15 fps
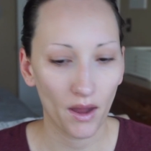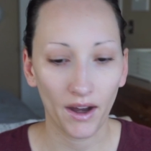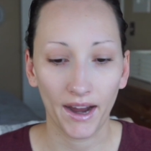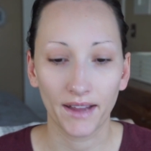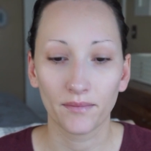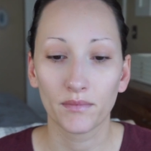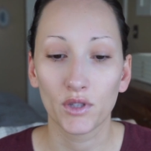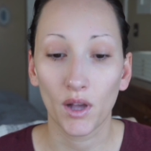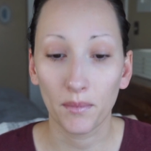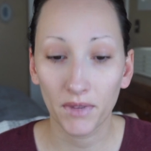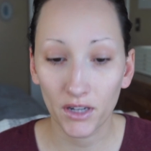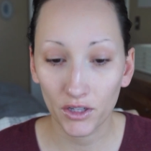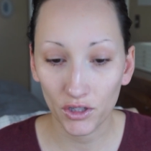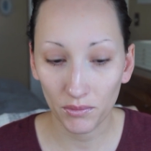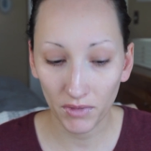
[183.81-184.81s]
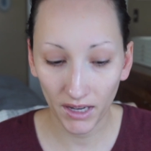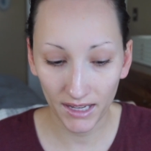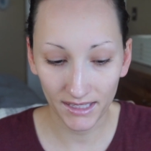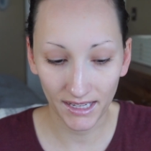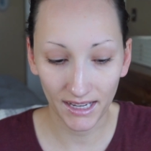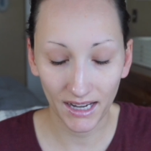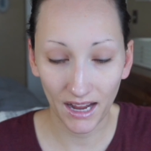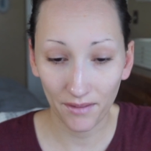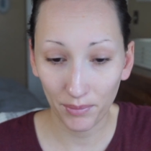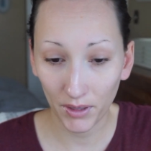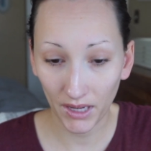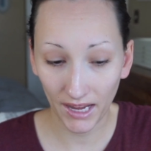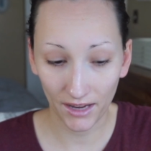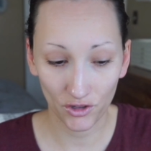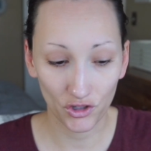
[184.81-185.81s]
Alright, so I'm going to zoom you guys in. I
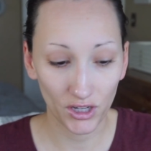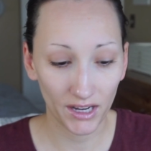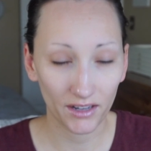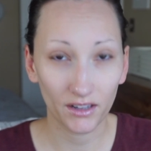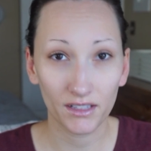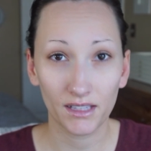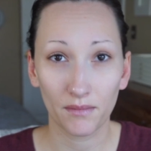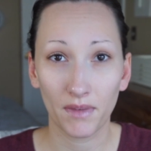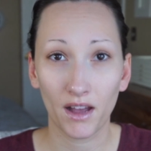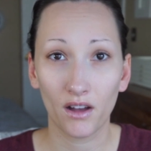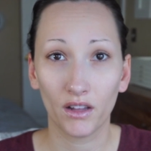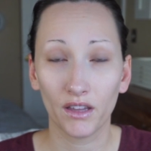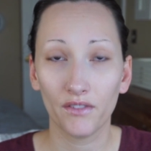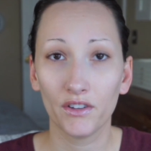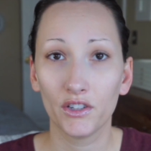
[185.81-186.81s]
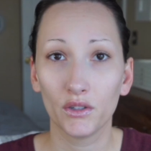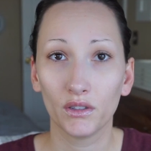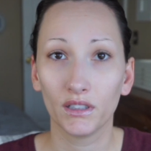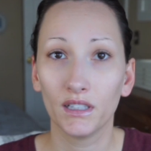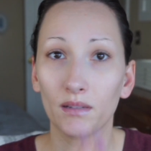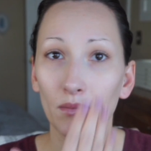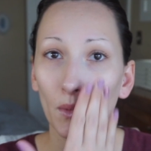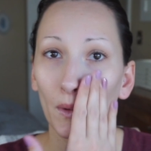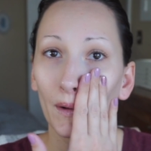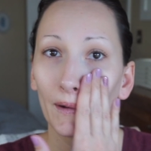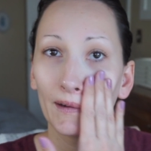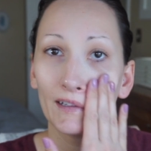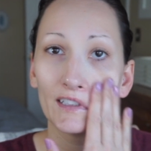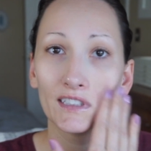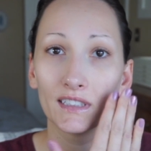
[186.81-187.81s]
put a generous amount. I'll even do a little
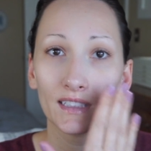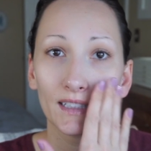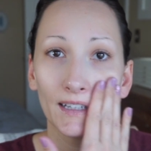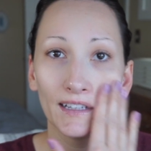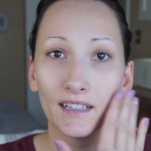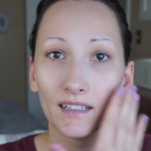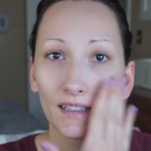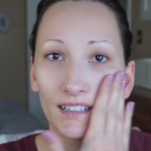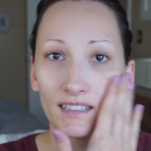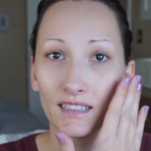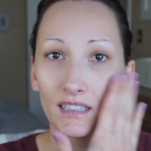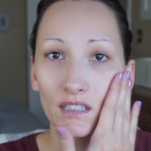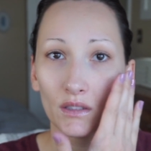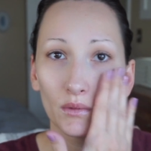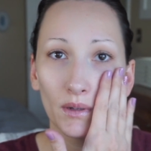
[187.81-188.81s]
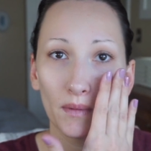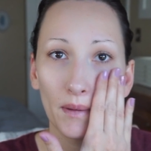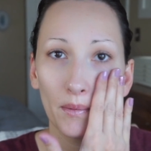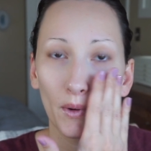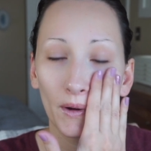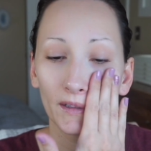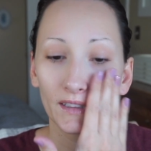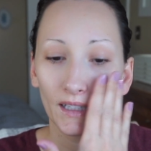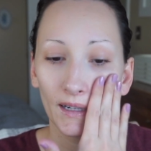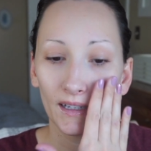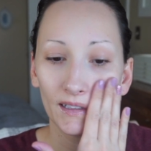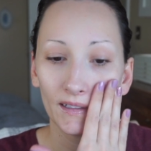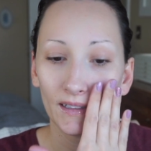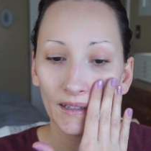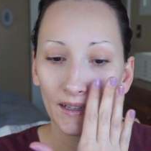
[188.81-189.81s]
more just to, because this is where my pores
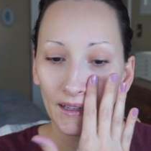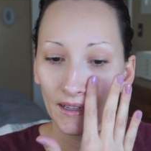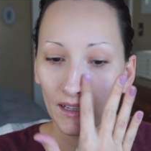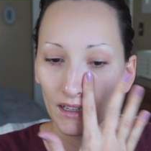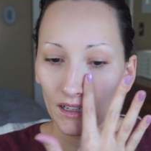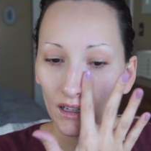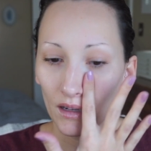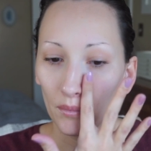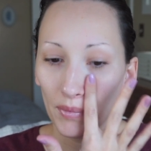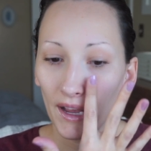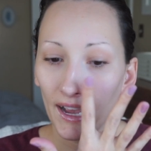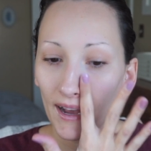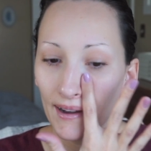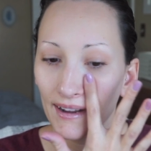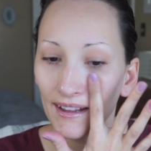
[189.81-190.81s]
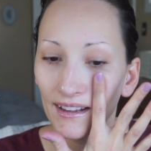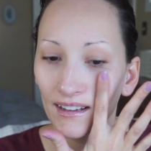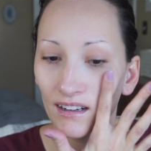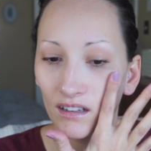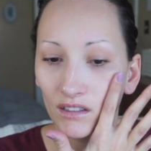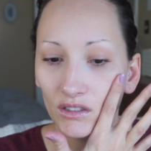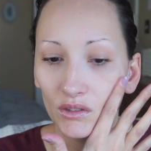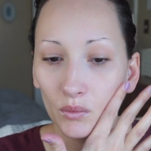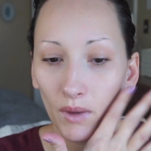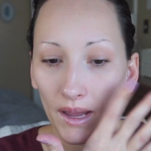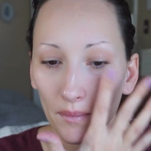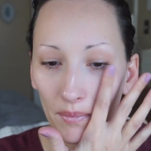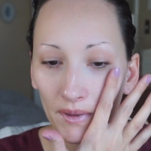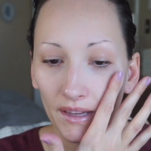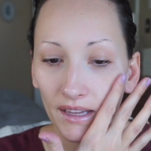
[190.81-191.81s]
are. I'll pat it, I'll
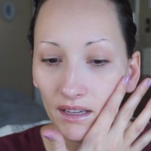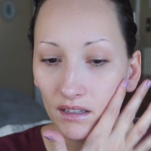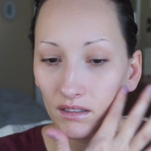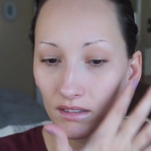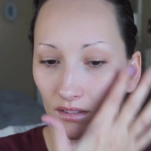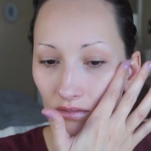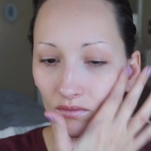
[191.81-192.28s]
swipe it.